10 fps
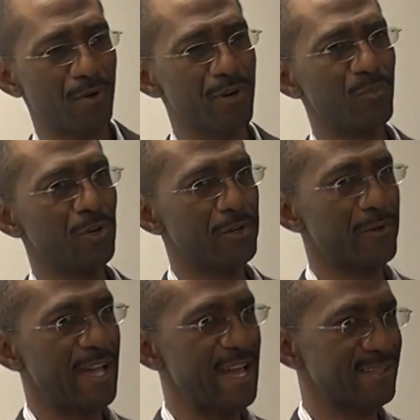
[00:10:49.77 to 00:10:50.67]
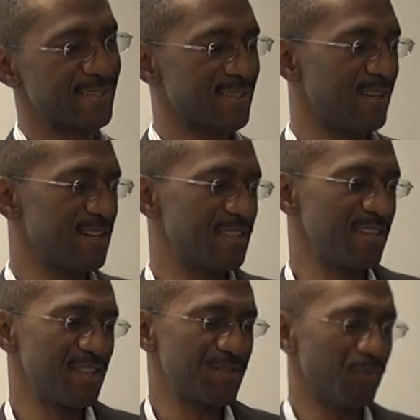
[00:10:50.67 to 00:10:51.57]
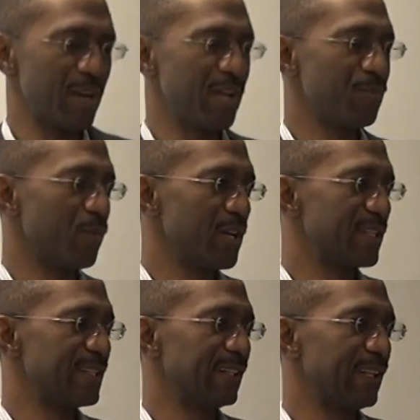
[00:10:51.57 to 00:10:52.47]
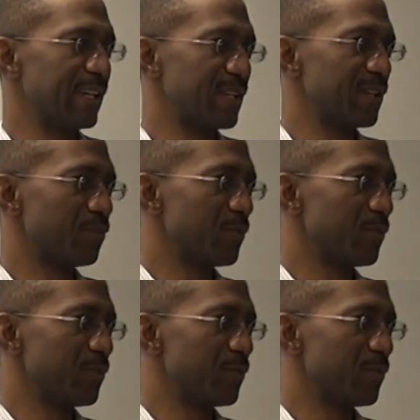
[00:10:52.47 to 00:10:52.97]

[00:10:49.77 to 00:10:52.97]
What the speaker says: oral motor exercises when we're dealing